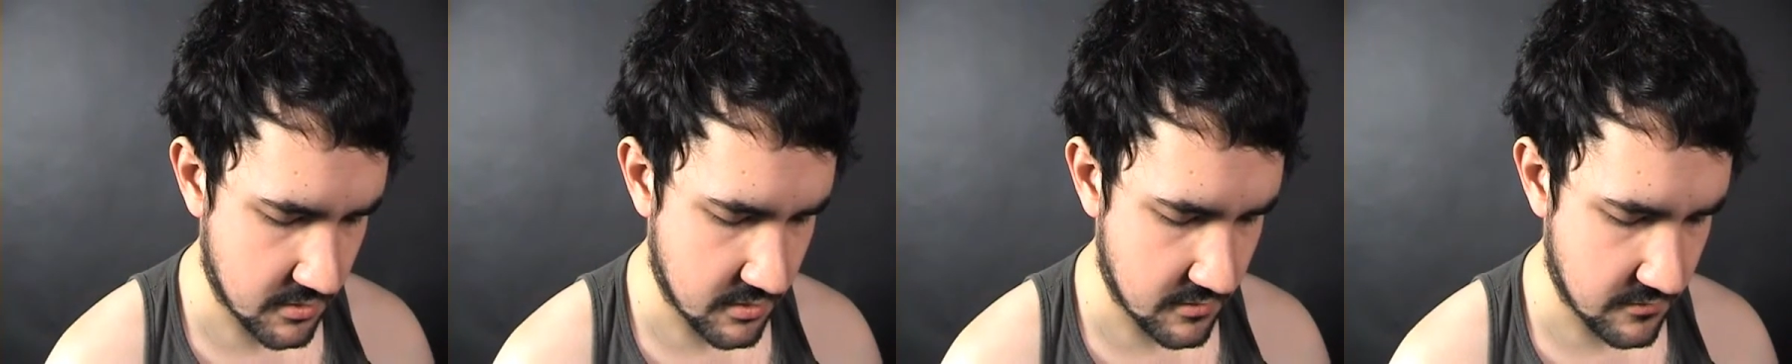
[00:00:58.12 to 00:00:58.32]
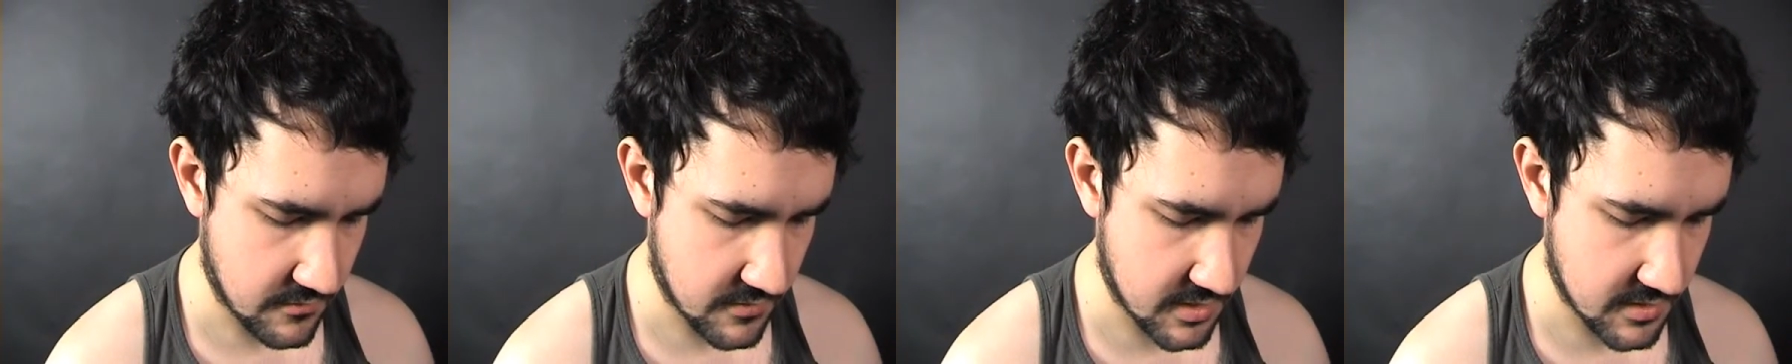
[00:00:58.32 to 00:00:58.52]

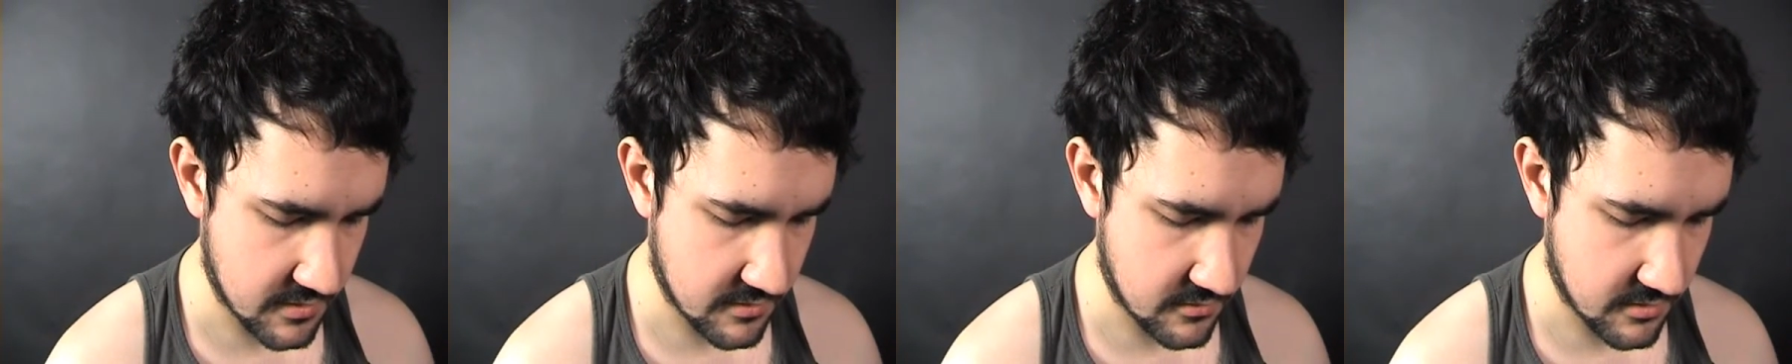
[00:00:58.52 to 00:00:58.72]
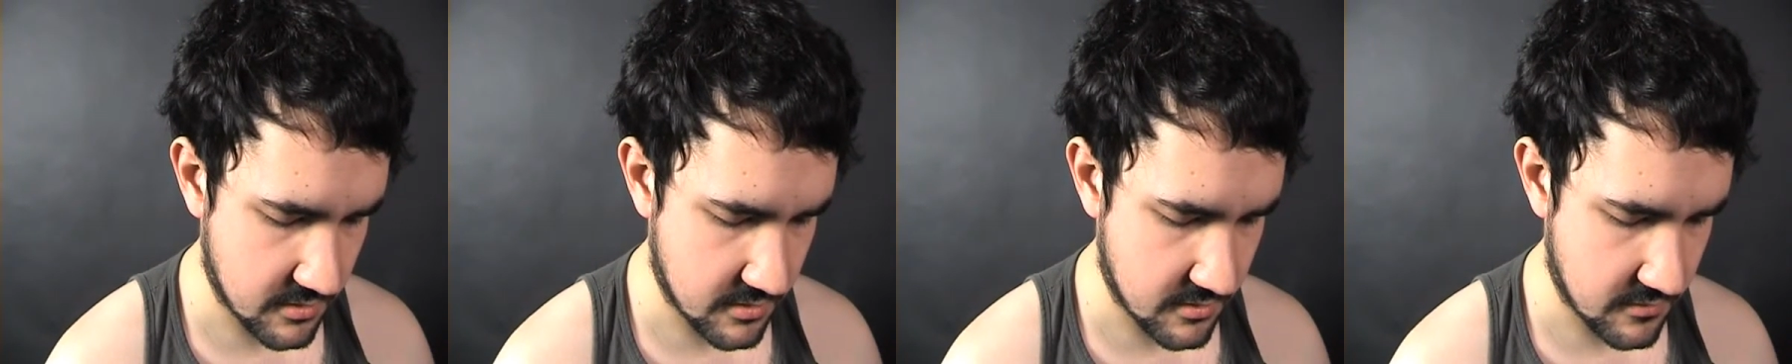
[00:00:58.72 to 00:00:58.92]
If I
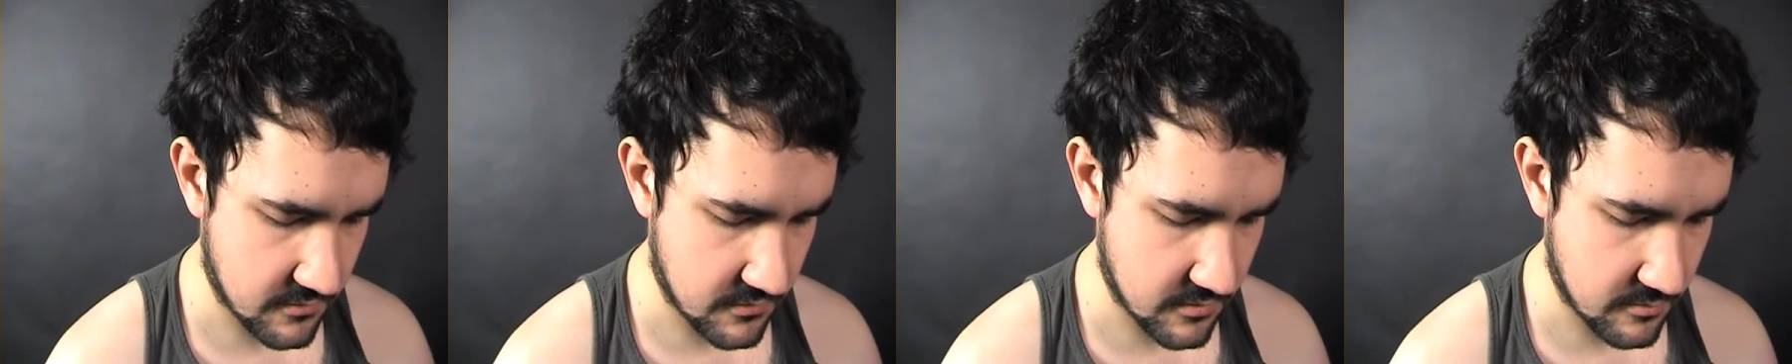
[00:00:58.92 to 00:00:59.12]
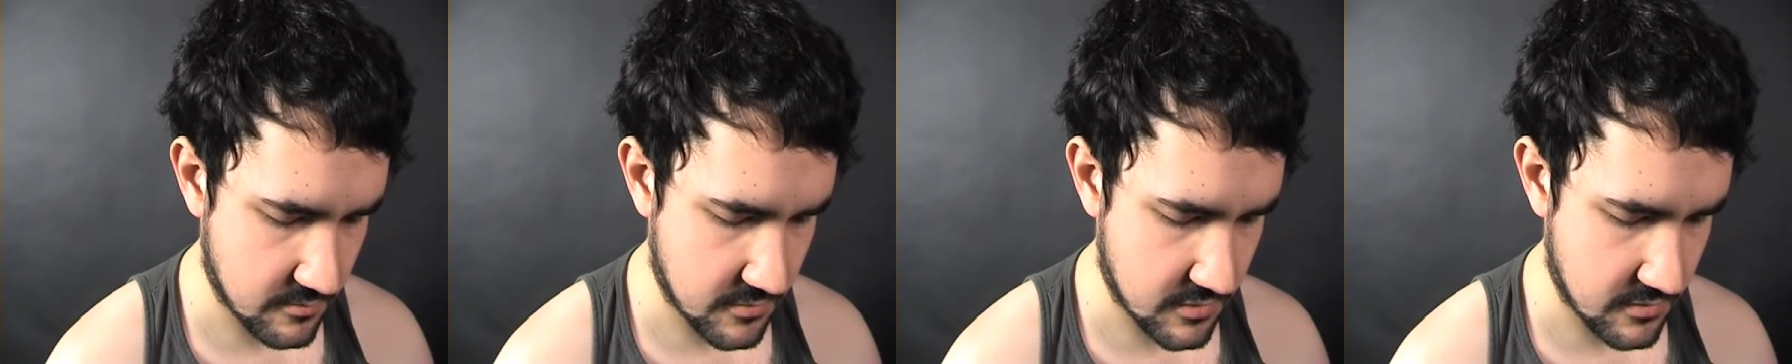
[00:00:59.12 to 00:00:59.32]
don't hear
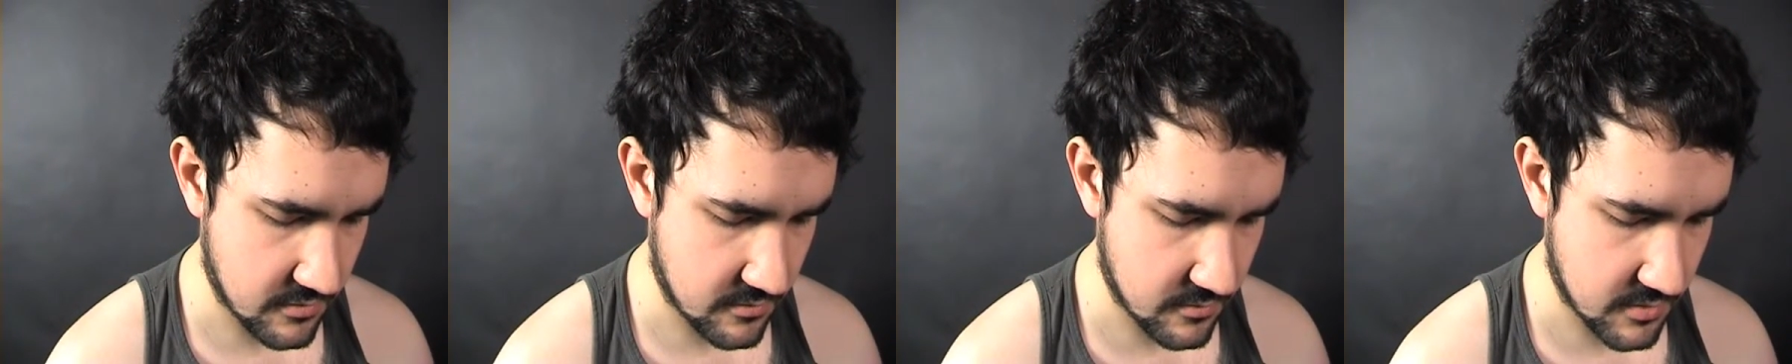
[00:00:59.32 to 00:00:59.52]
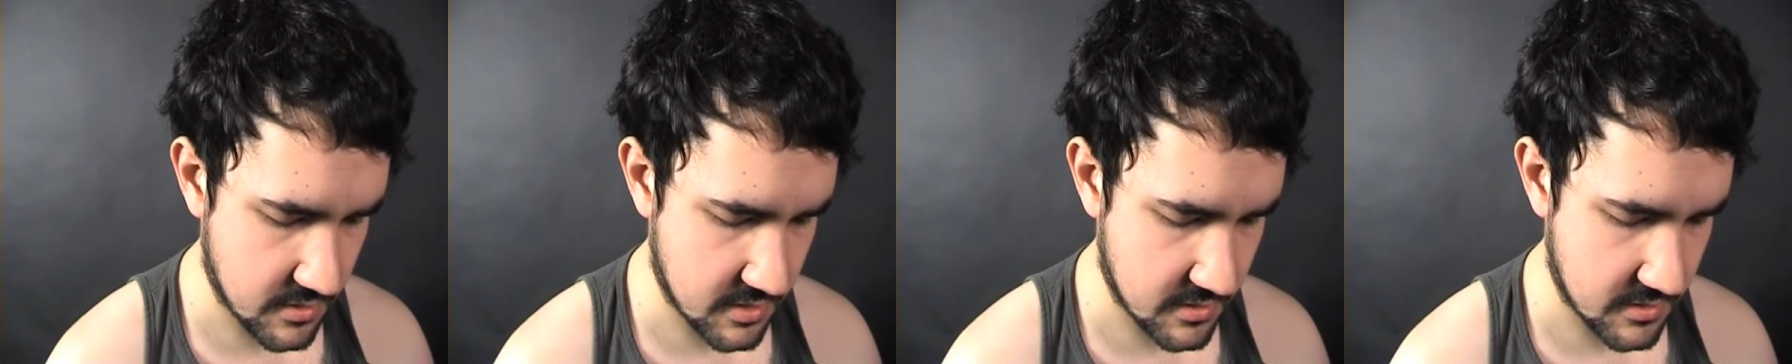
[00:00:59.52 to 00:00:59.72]
from
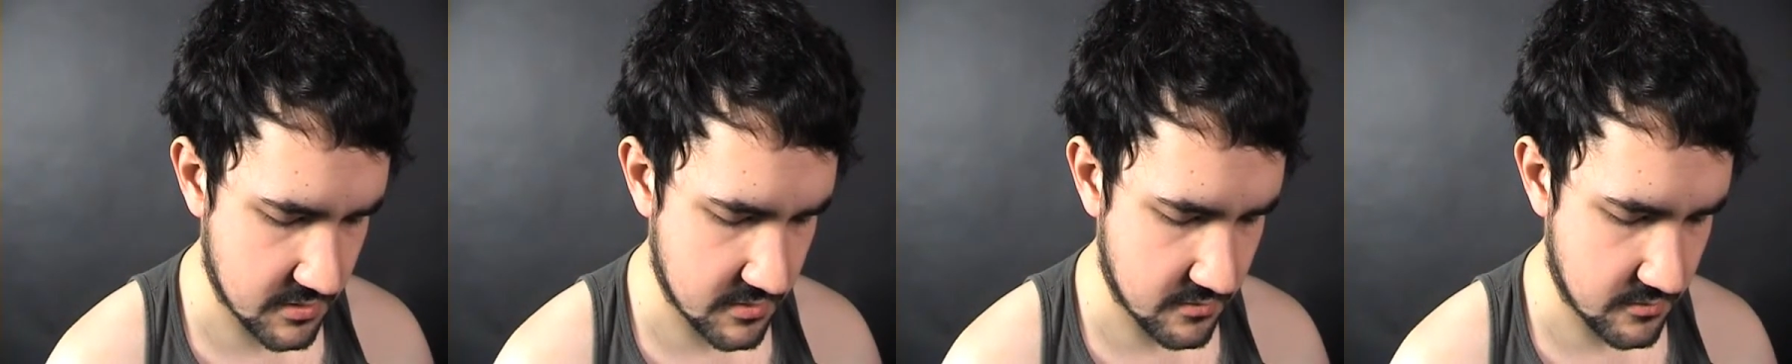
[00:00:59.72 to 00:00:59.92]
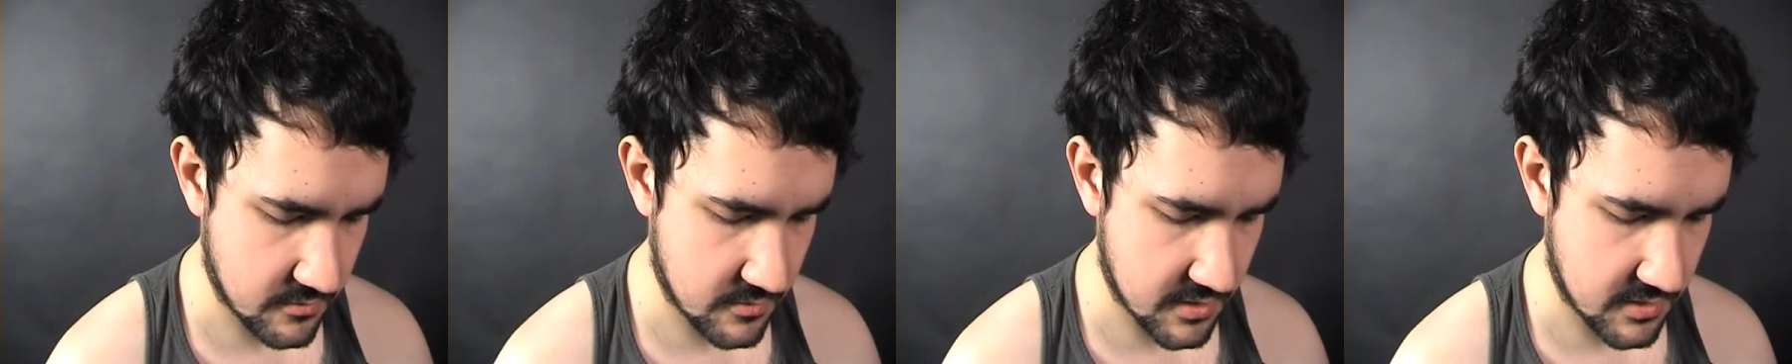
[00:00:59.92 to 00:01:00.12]
you within
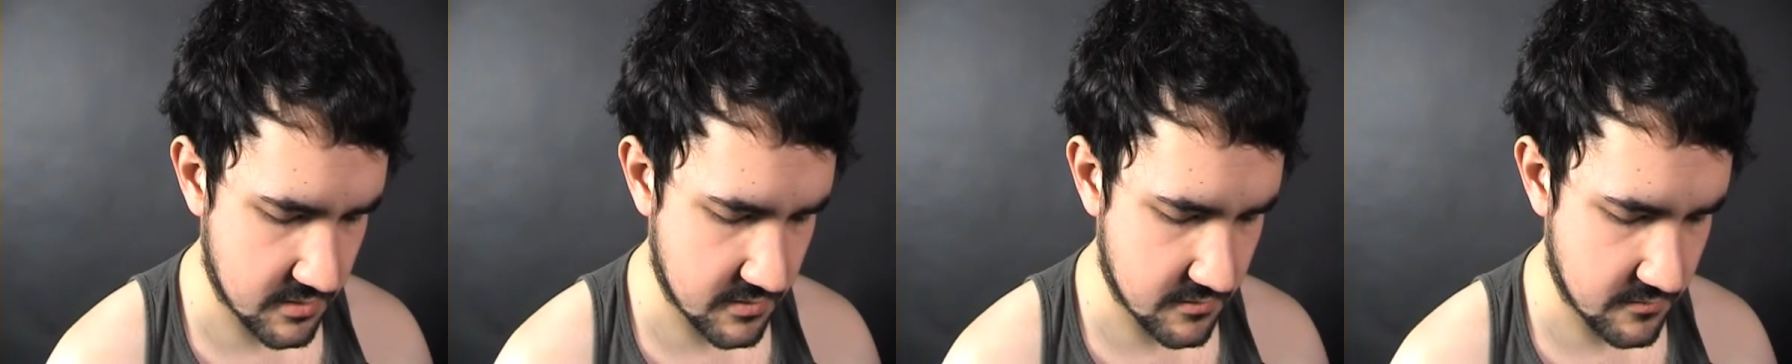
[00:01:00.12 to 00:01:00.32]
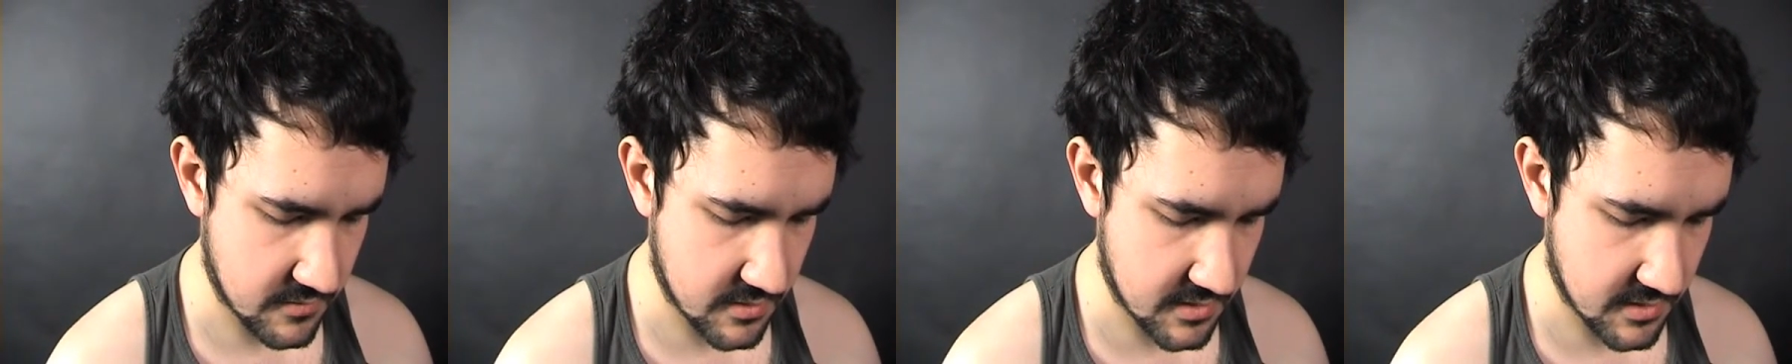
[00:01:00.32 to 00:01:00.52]
two
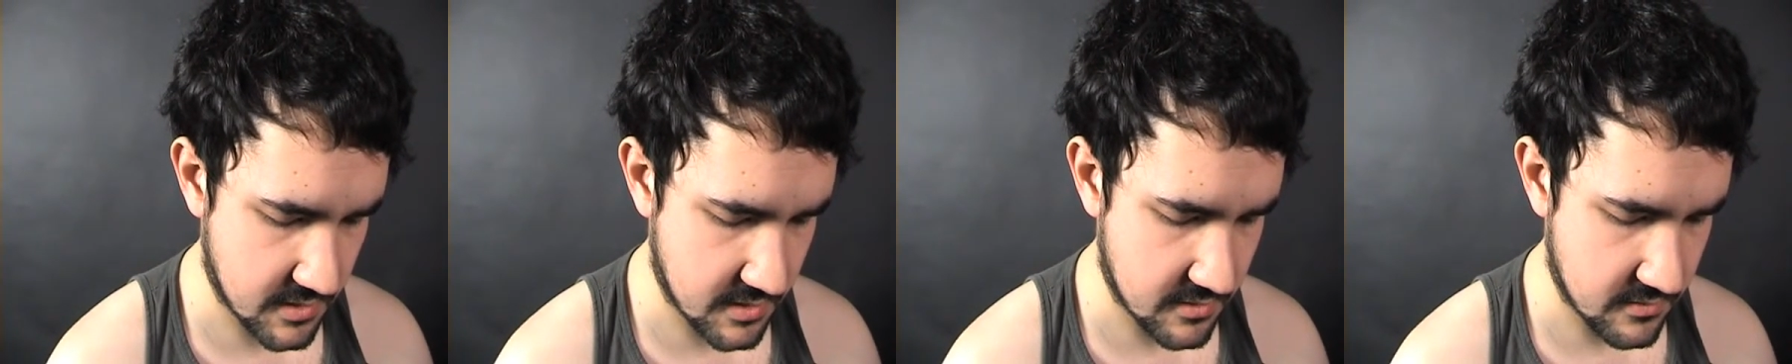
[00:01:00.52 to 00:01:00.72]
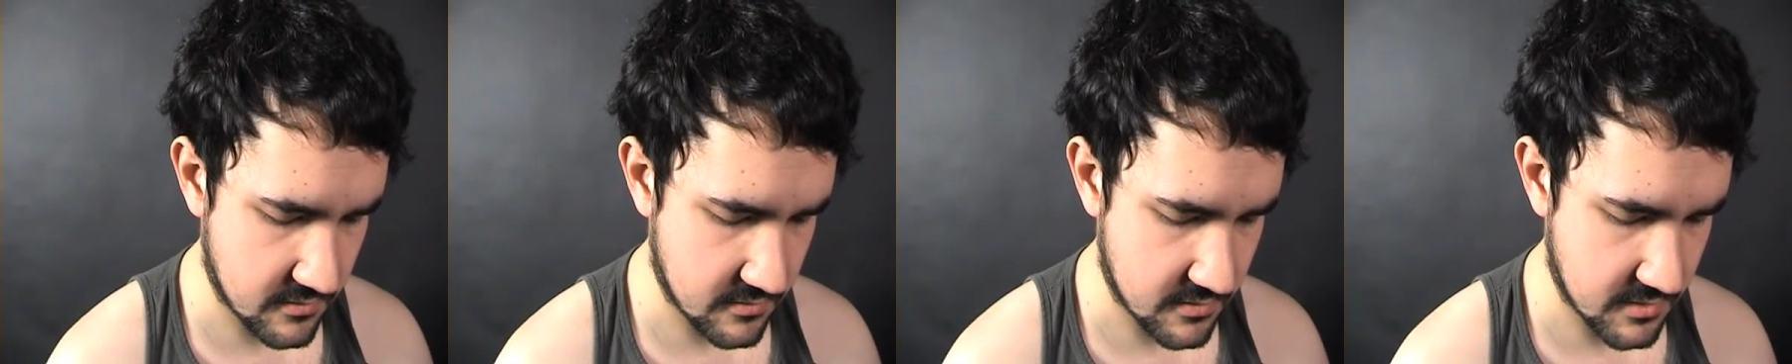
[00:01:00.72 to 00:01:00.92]
weeks of the
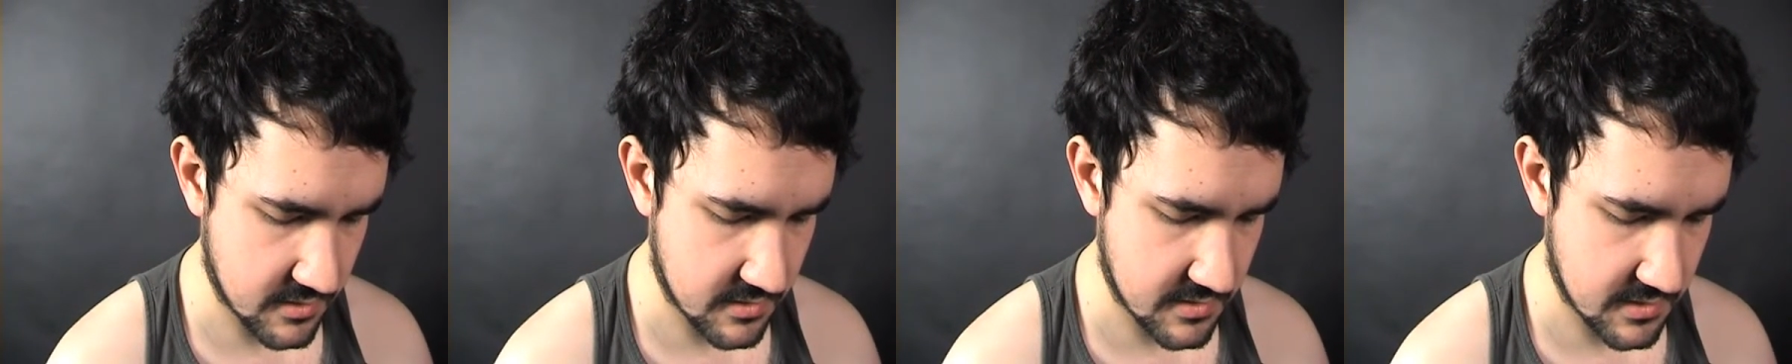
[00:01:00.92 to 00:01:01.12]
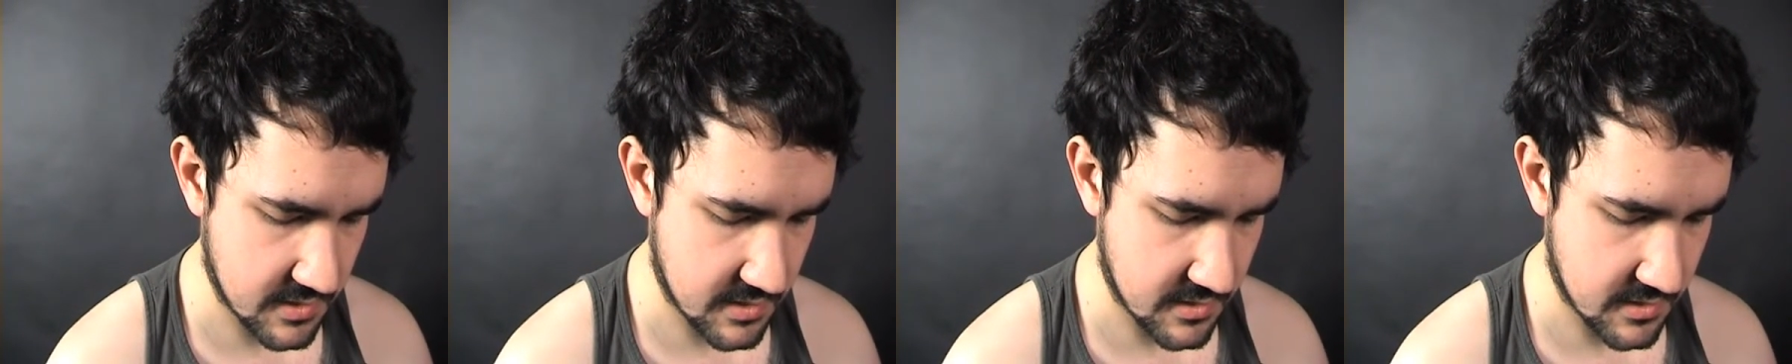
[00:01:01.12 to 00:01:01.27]
date on this